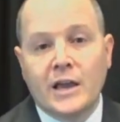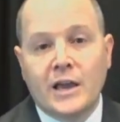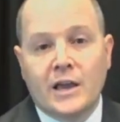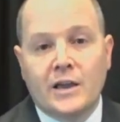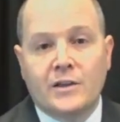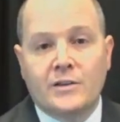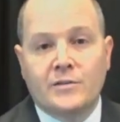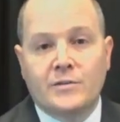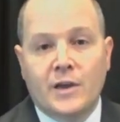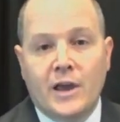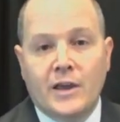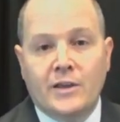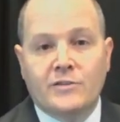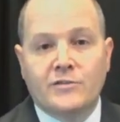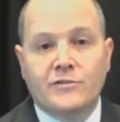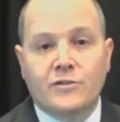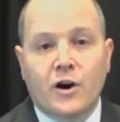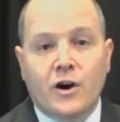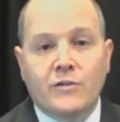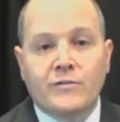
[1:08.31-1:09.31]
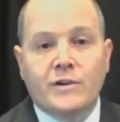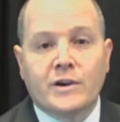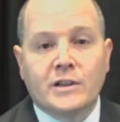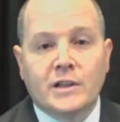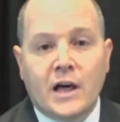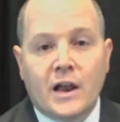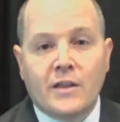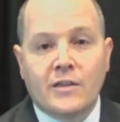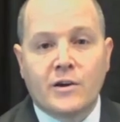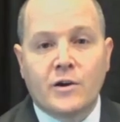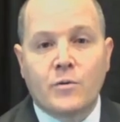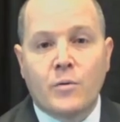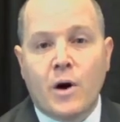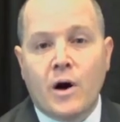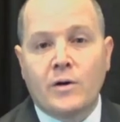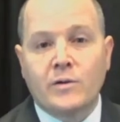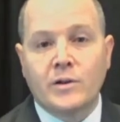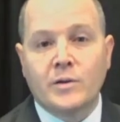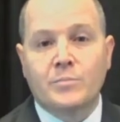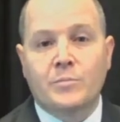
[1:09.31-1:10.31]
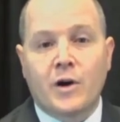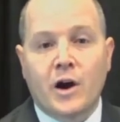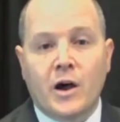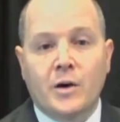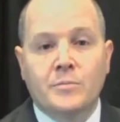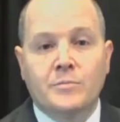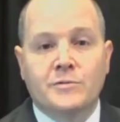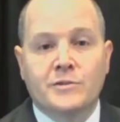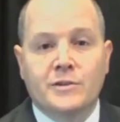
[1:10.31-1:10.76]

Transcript: in solving a lot of the quality problems